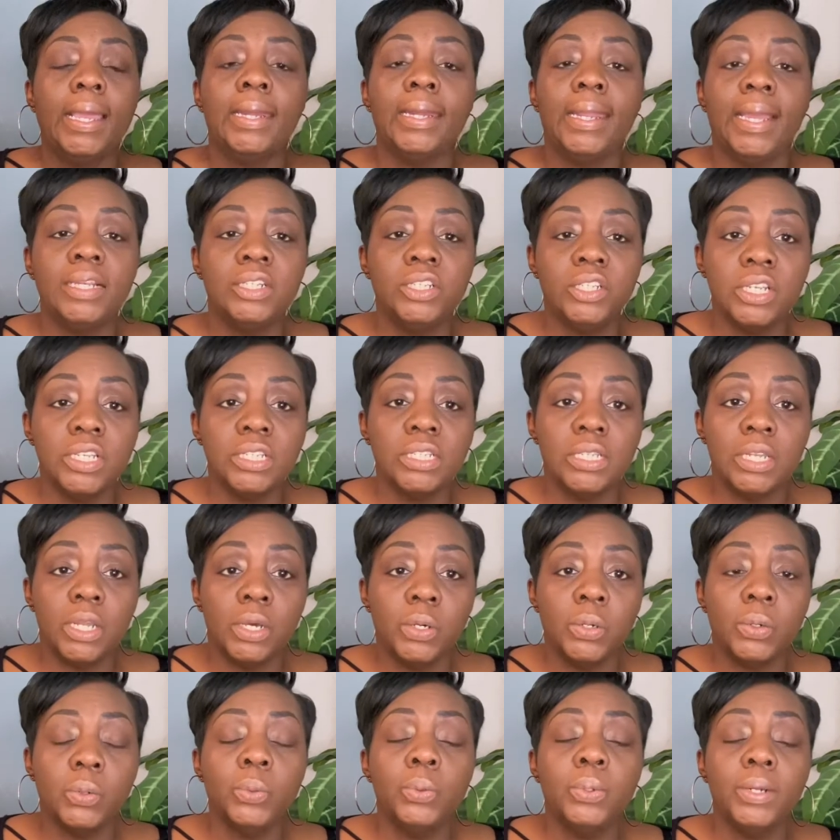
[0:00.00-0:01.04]
They just
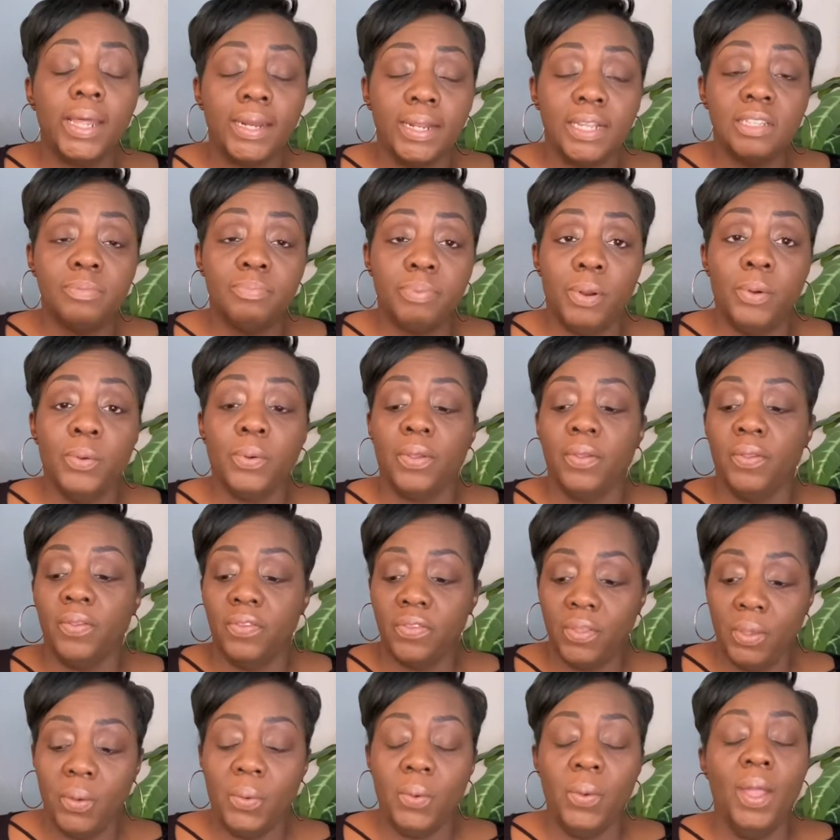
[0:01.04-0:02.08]
know that it's broken.
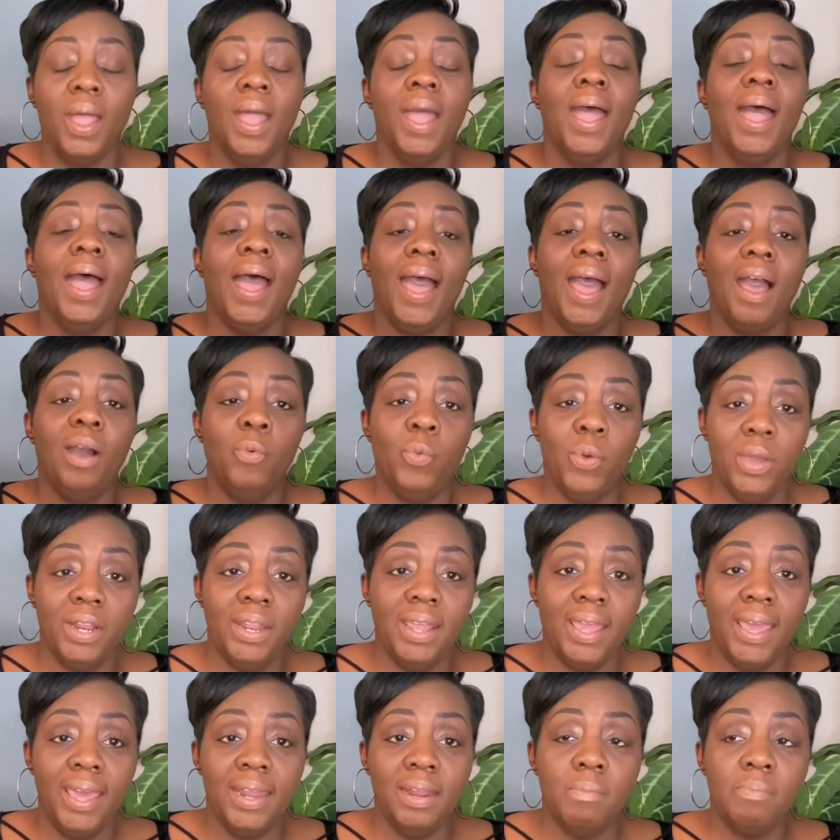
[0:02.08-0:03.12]
So I went
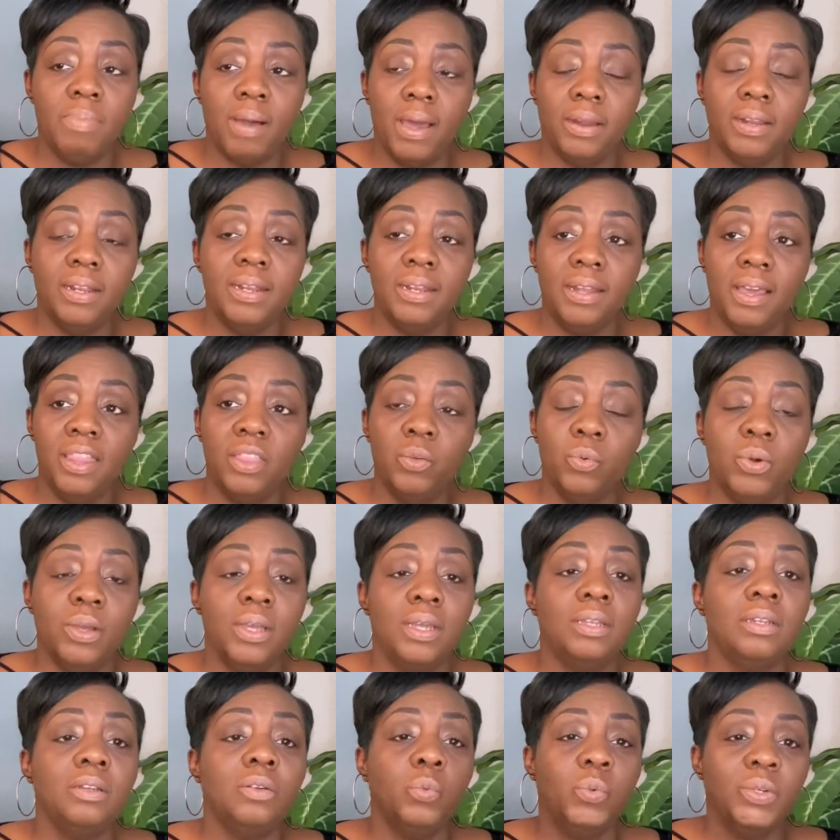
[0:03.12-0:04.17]
ahead and bought another one.